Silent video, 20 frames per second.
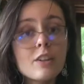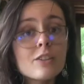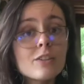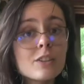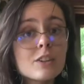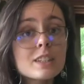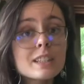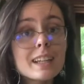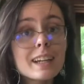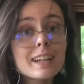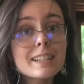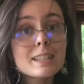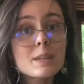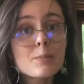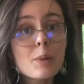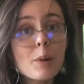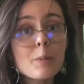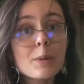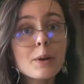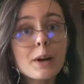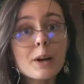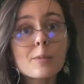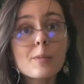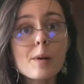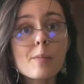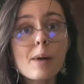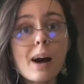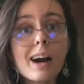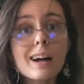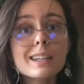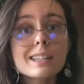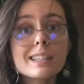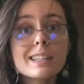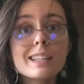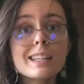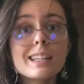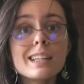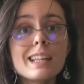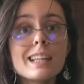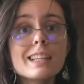First thing I see popping out of my box
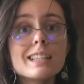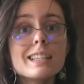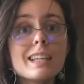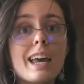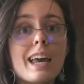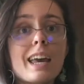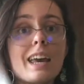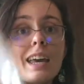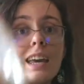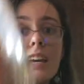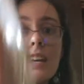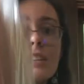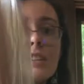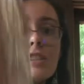is a